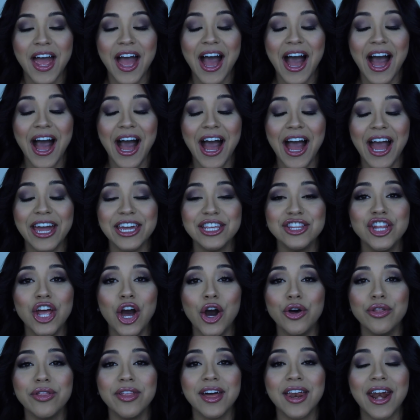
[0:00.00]
I
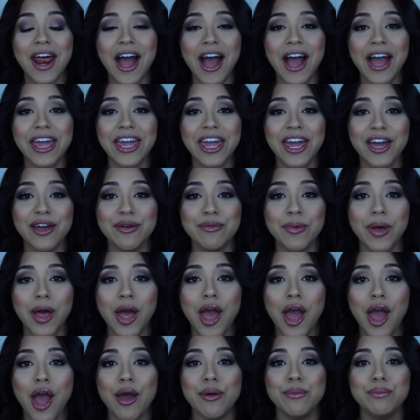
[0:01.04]
know that I am
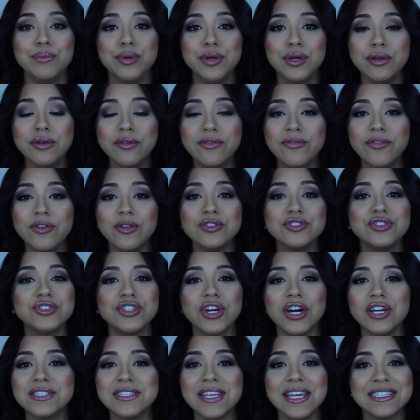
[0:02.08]
beautiful
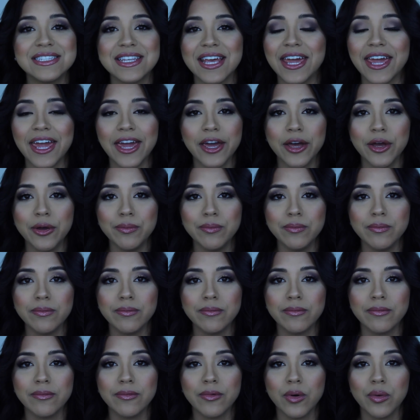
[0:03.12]
just as I am,
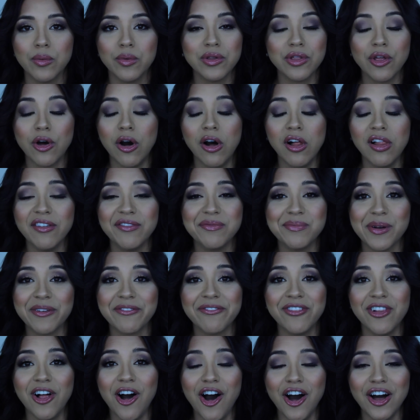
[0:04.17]
with all of my
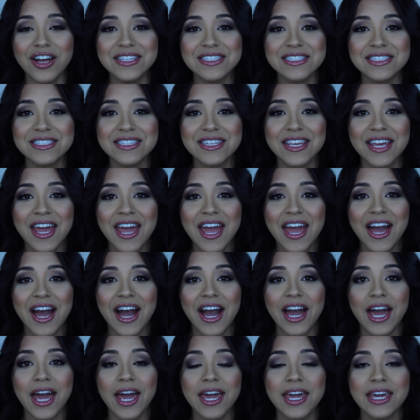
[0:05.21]
flaws.
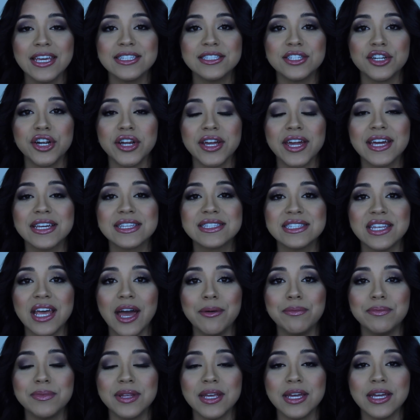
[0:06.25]
I started
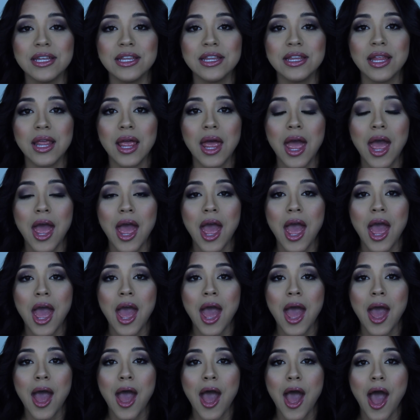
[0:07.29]
accepting
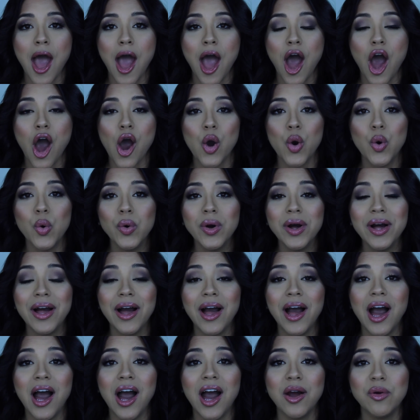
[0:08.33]
who
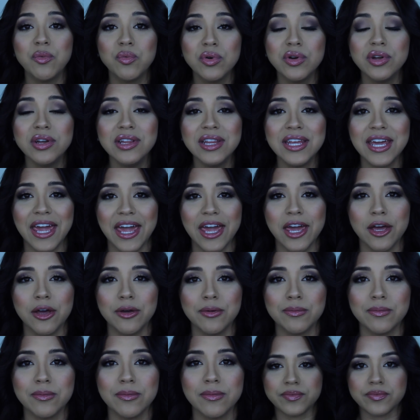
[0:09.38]
I really
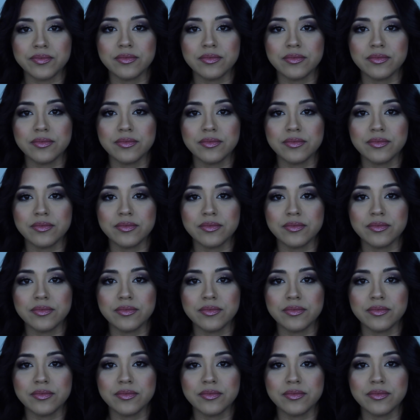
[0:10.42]
am.